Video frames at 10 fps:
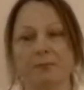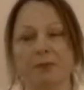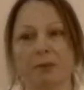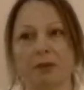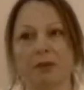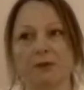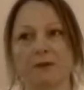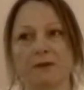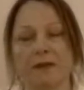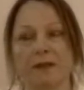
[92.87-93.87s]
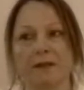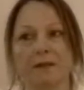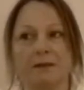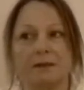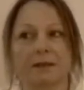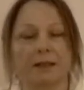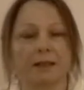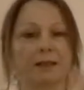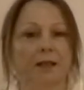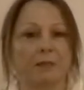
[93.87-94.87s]
but because they're still in a
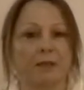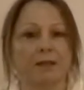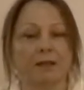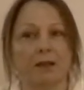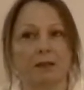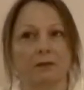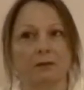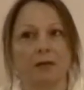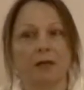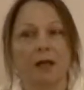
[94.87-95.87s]
karmic cycle,